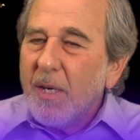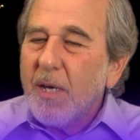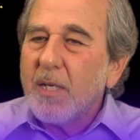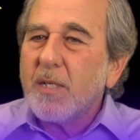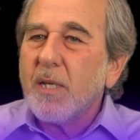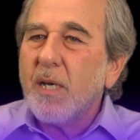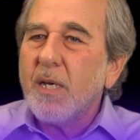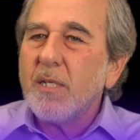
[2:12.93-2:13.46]
a
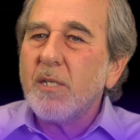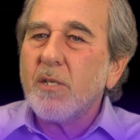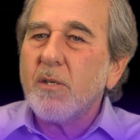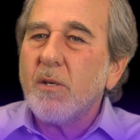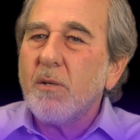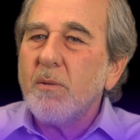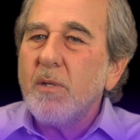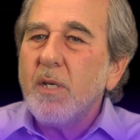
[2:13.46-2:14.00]

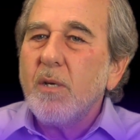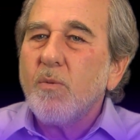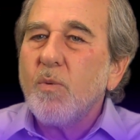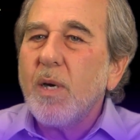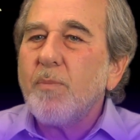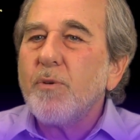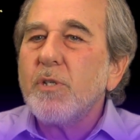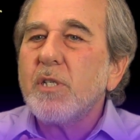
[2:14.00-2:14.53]
tonsil
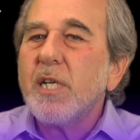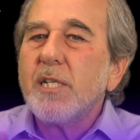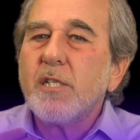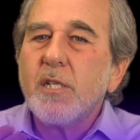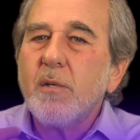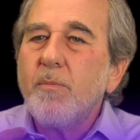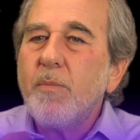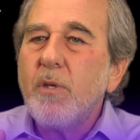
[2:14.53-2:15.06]

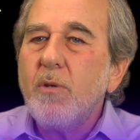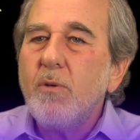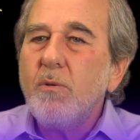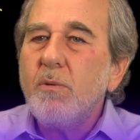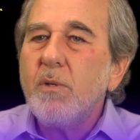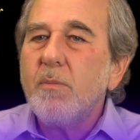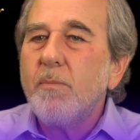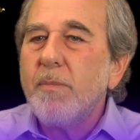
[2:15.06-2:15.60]
represents an
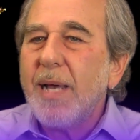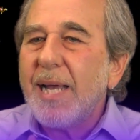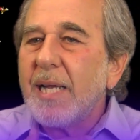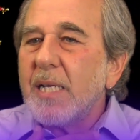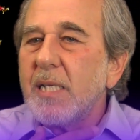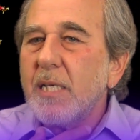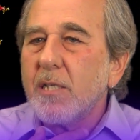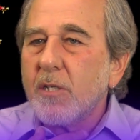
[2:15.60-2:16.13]
immune
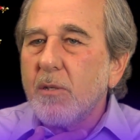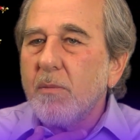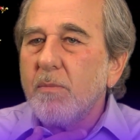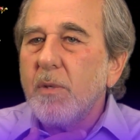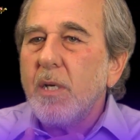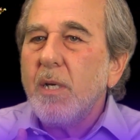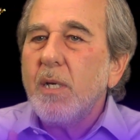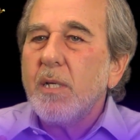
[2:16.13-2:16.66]
mechanism